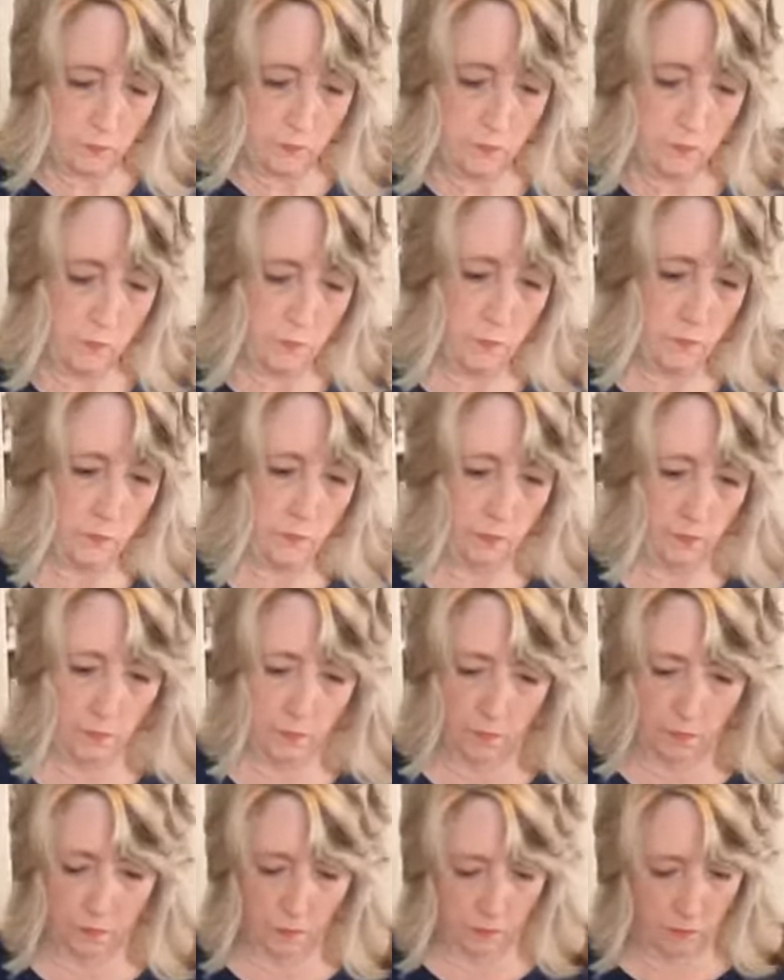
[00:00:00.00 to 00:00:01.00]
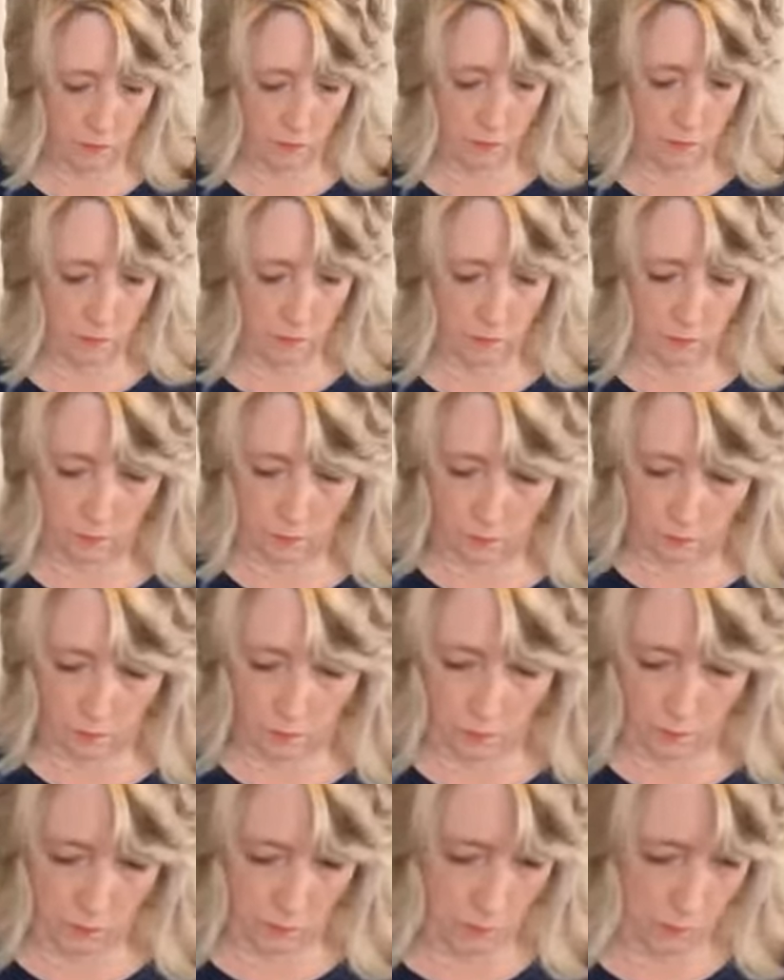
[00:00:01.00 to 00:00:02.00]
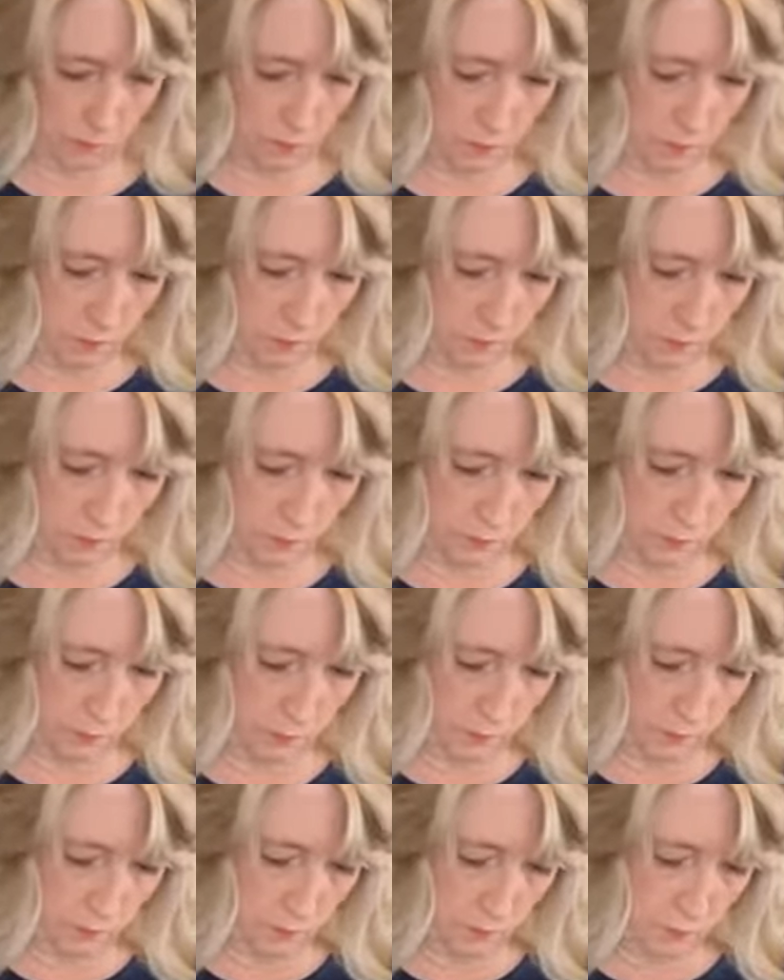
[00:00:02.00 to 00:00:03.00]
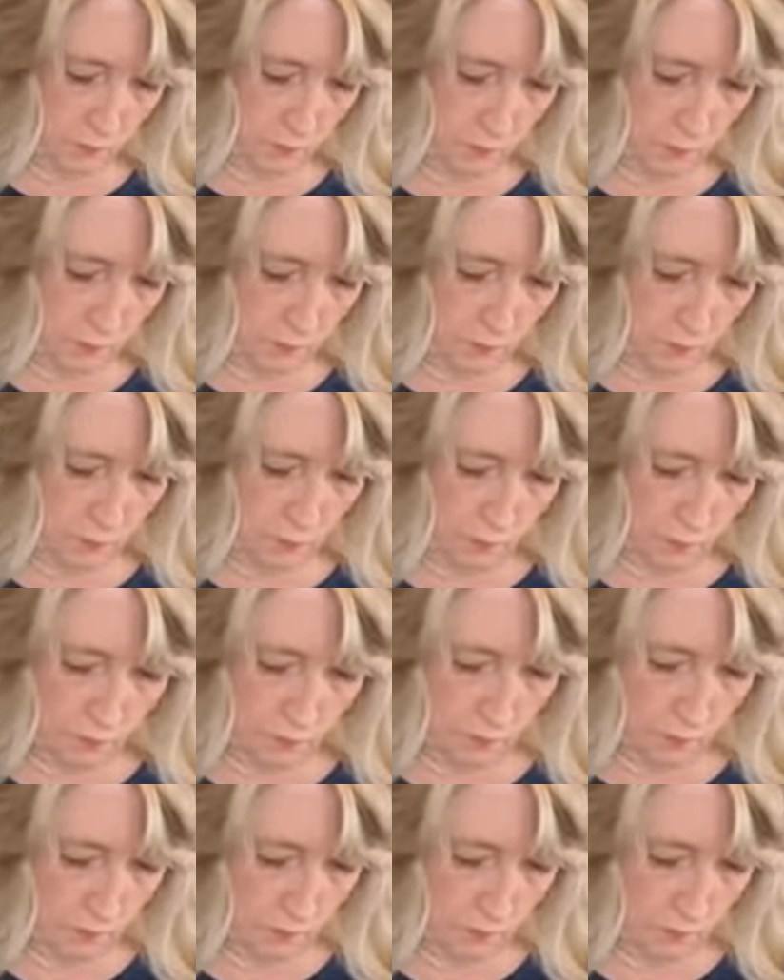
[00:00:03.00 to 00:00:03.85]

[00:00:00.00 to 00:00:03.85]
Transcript: No one is speaking in this clip.